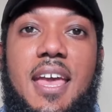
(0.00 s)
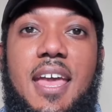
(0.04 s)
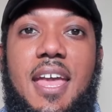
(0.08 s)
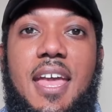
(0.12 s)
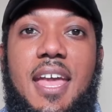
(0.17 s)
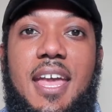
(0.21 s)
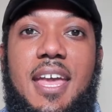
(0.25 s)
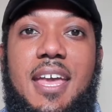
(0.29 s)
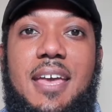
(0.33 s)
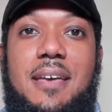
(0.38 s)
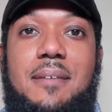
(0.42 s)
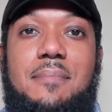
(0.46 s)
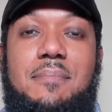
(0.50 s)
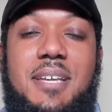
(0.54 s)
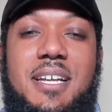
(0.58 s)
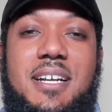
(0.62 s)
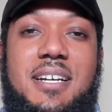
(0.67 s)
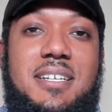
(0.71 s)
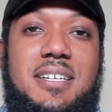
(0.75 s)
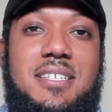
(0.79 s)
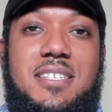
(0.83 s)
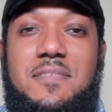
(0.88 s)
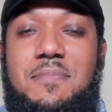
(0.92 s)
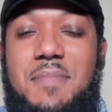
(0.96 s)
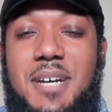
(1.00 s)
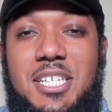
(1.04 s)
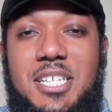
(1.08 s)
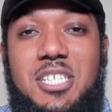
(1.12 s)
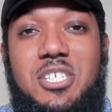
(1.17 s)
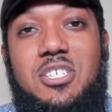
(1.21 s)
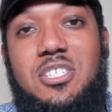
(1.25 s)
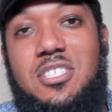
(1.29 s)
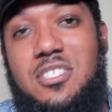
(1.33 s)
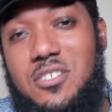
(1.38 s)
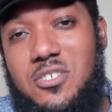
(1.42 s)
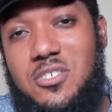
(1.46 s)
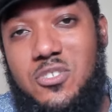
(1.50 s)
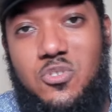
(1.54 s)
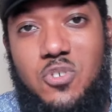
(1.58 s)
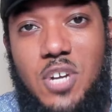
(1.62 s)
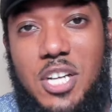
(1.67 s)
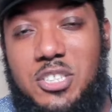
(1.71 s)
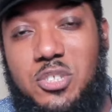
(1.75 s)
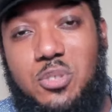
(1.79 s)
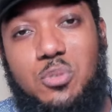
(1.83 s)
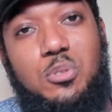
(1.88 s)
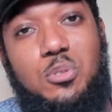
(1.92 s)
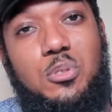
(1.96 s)
and because of my
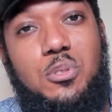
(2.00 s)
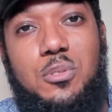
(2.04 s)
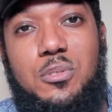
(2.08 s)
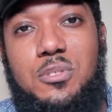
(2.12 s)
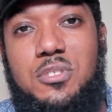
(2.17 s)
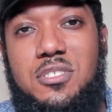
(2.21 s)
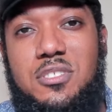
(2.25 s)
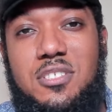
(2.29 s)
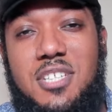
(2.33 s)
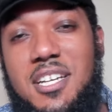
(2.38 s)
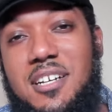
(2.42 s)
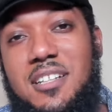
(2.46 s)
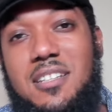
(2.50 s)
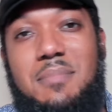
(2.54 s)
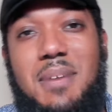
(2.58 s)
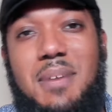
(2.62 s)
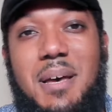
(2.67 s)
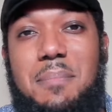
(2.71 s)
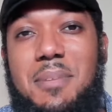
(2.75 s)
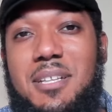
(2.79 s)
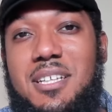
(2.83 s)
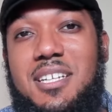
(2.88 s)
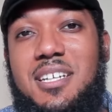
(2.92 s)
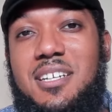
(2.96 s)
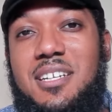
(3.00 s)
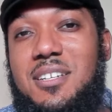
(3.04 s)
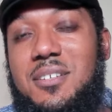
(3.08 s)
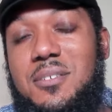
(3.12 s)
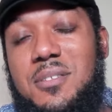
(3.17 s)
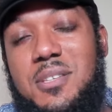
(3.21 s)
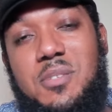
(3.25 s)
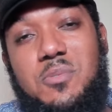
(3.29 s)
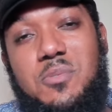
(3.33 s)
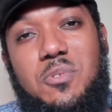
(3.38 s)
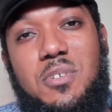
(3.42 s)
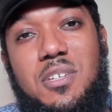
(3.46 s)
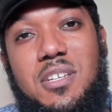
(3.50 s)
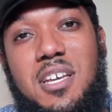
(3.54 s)
structural steel and my ability to do things with